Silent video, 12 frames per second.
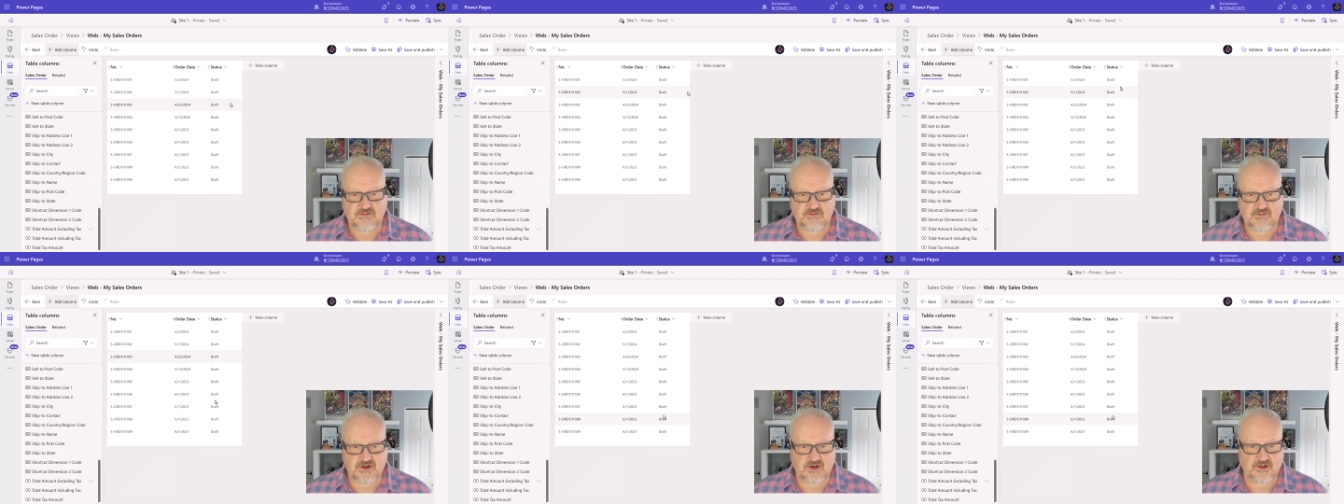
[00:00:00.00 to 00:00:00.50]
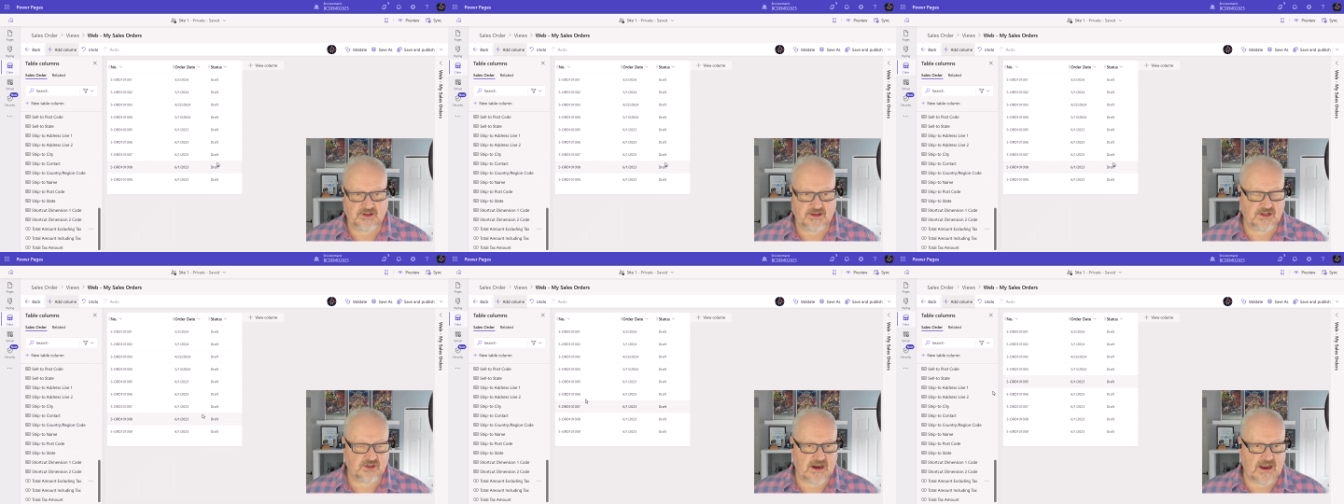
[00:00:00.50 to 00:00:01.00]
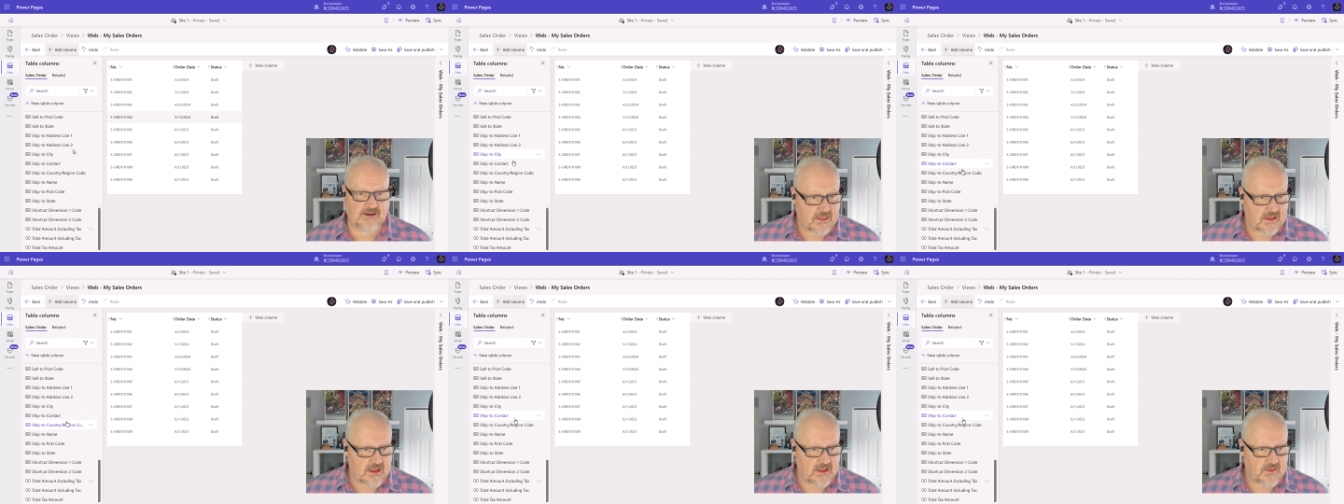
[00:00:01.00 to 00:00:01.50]
Currently in draft,
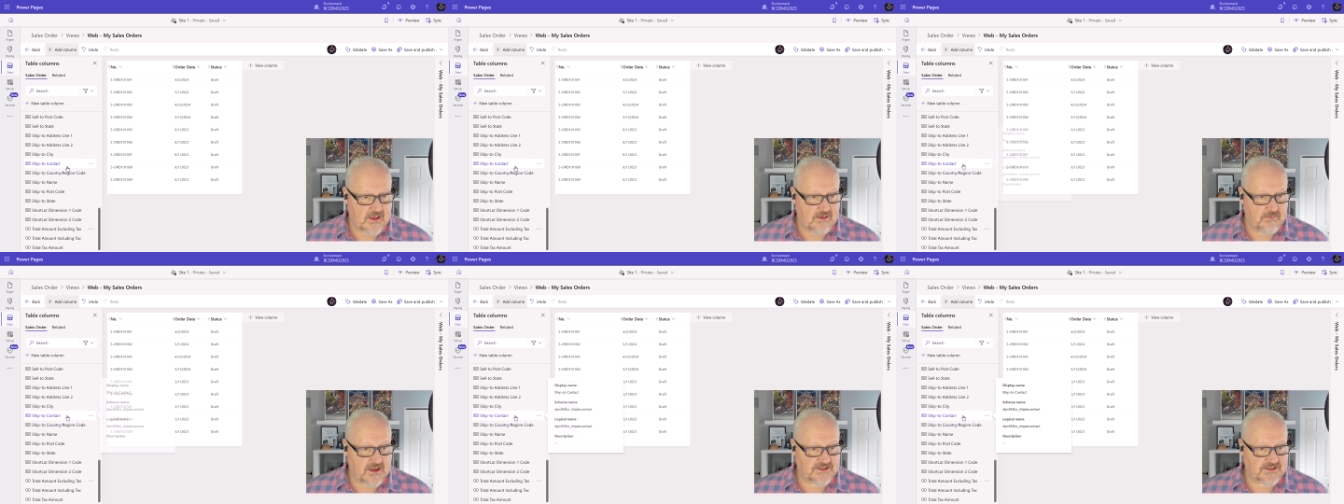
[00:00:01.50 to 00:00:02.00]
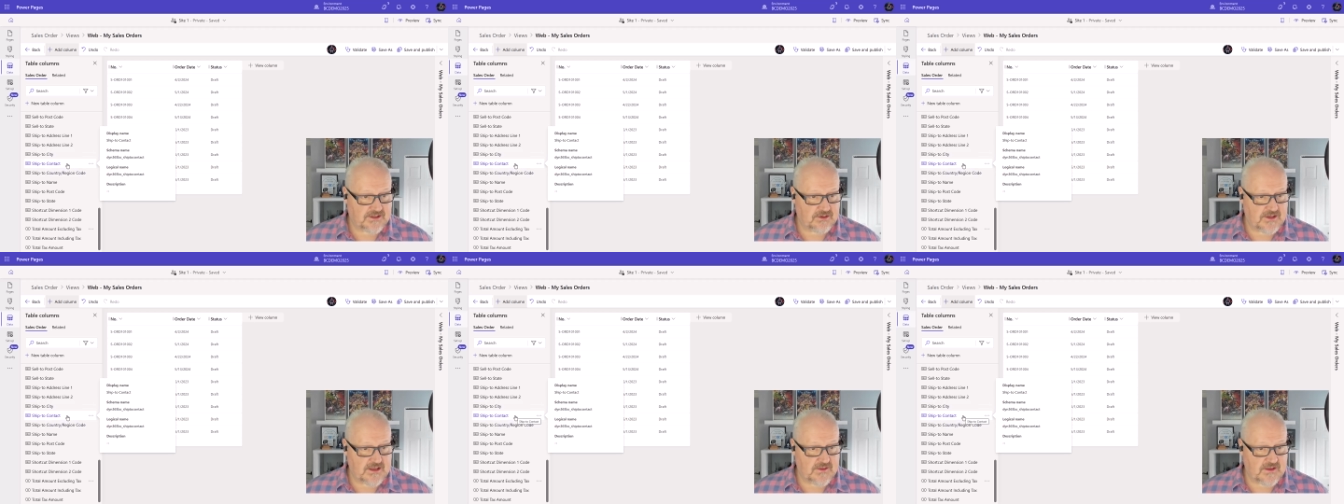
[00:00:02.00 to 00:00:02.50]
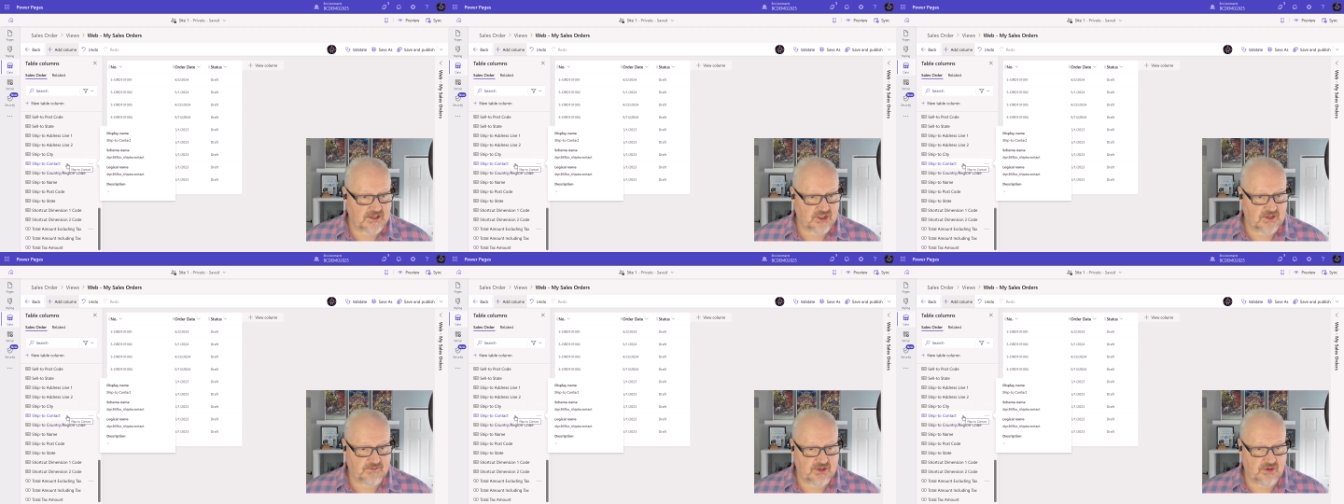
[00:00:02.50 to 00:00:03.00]
and then basically the
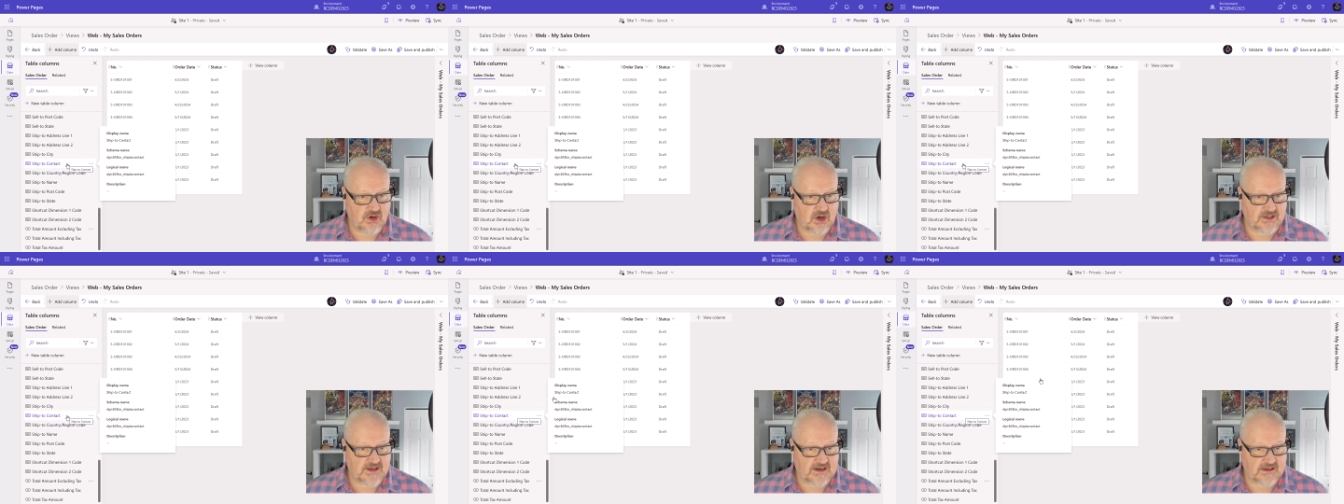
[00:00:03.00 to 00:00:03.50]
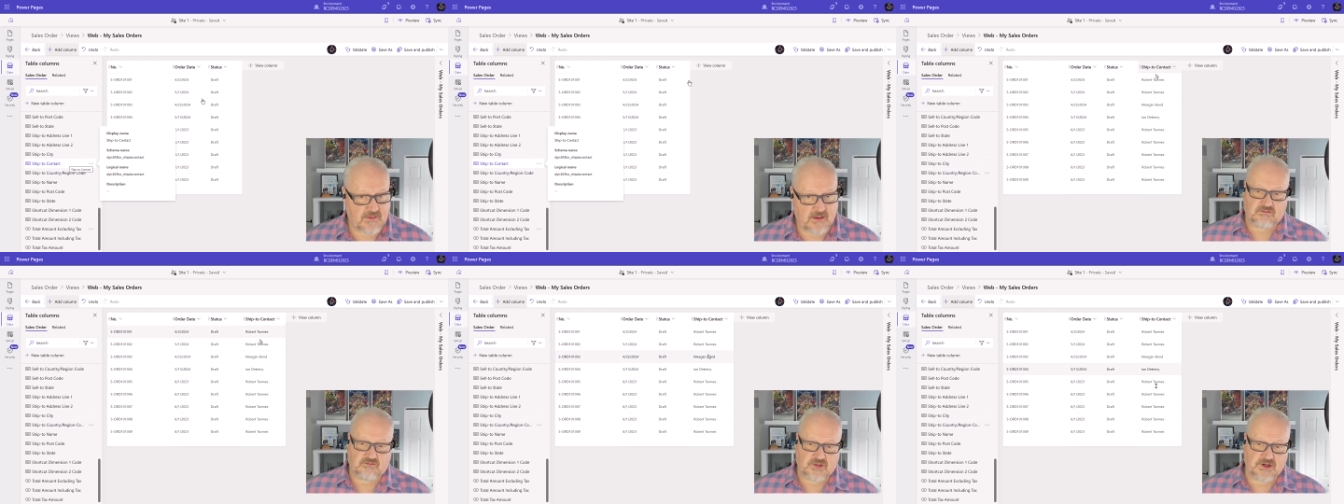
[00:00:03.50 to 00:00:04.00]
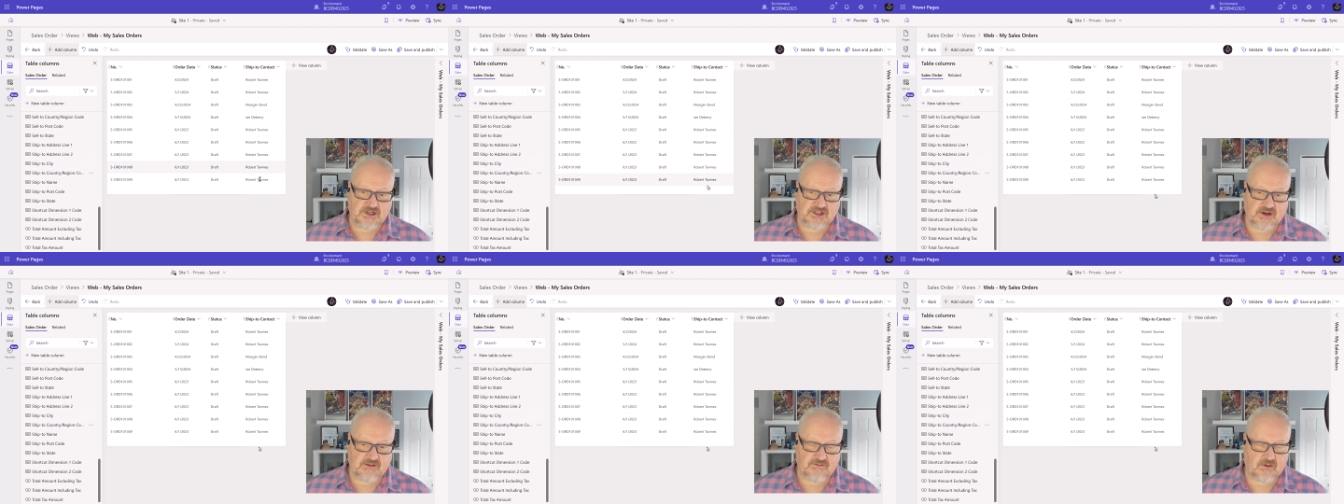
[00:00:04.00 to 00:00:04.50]
ship to contact, maybe. Pretty
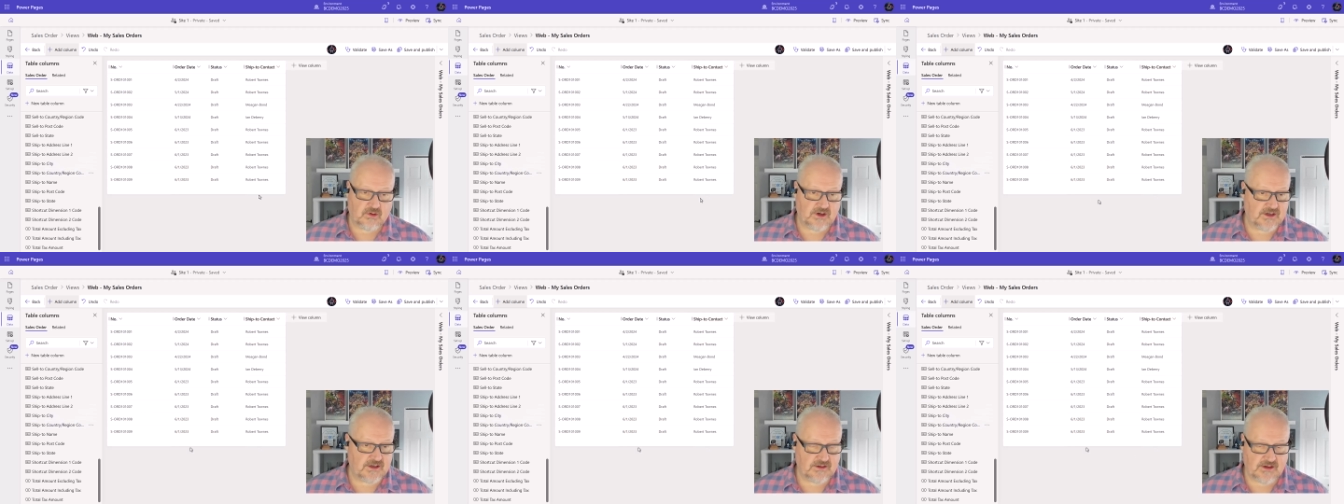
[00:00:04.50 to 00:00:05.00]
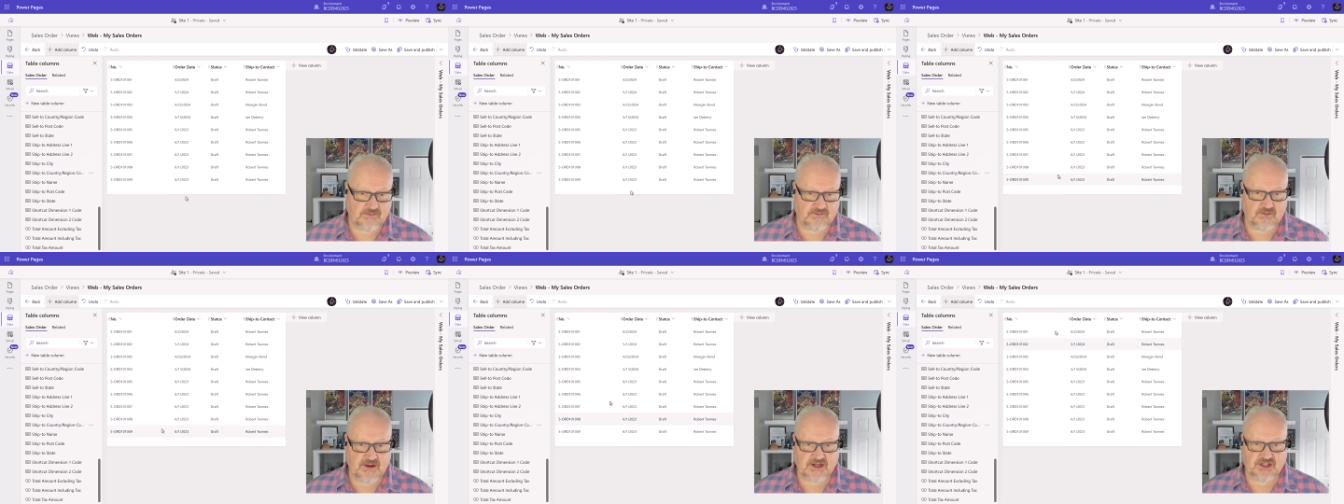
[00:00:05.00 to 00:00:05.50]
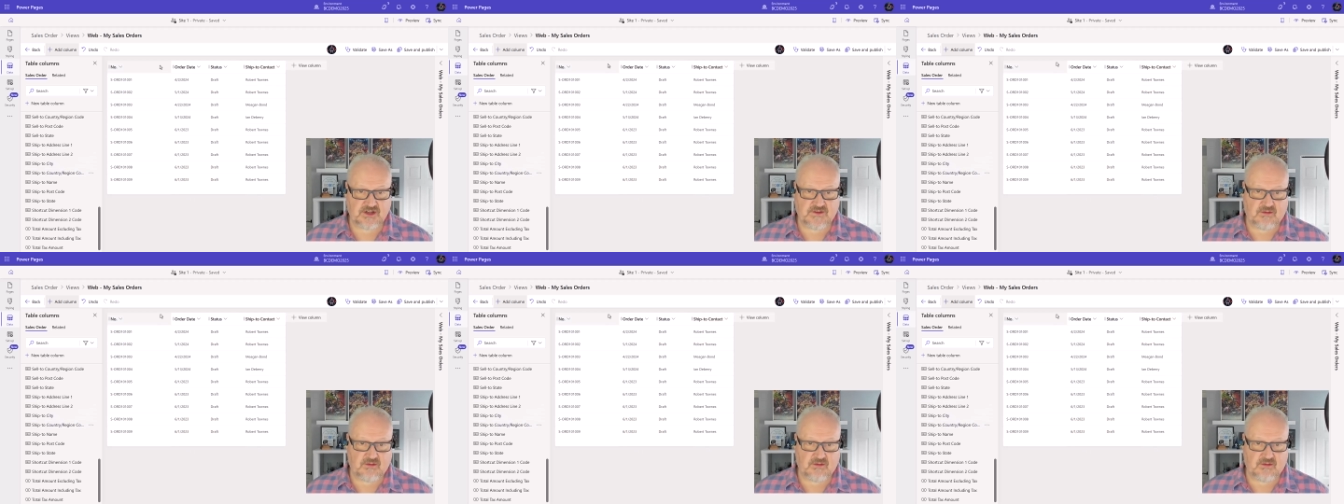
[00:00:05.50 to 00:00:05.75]
straightforward information that we'd